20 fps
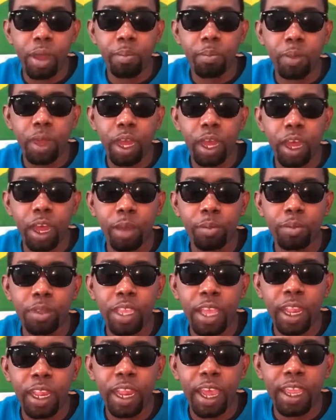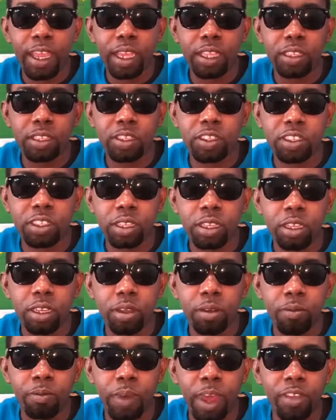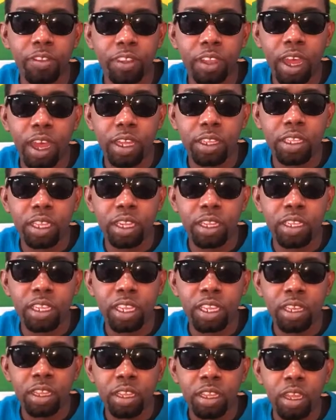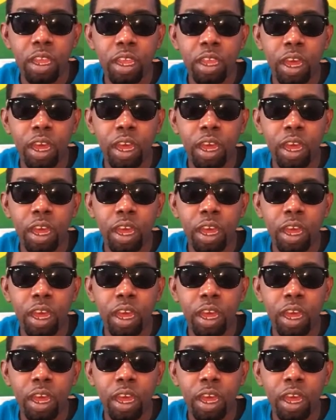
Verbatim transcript: from um, the Alliance Vybz Kartel did,